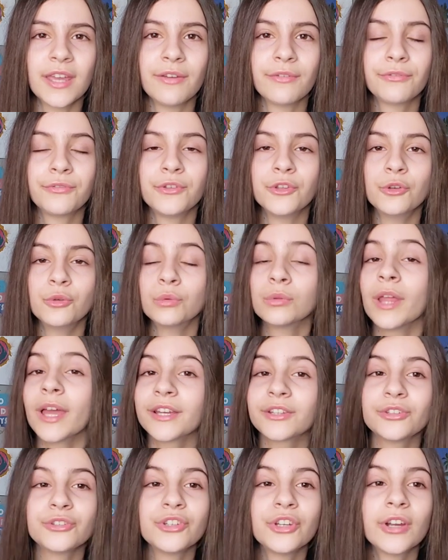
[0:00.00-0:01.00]
if you
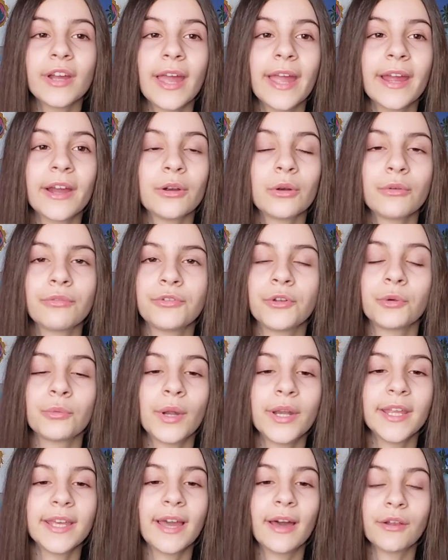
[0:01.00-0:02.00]
like to do your hair or if you're
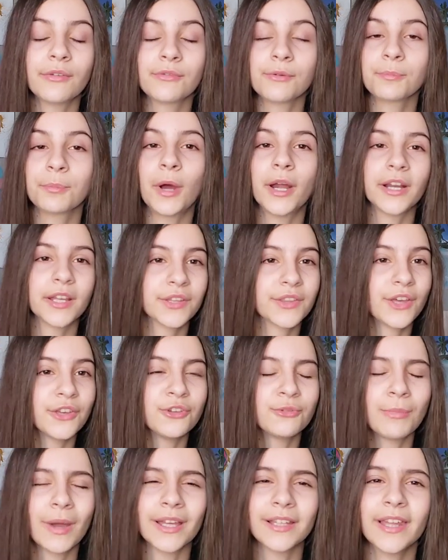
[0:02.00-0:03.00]
running out of a product that
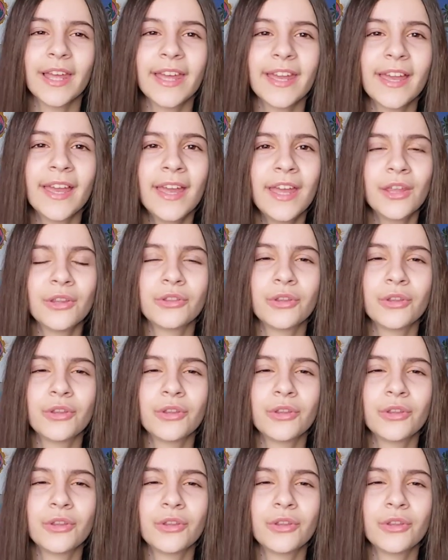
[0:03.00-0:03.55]
you might like.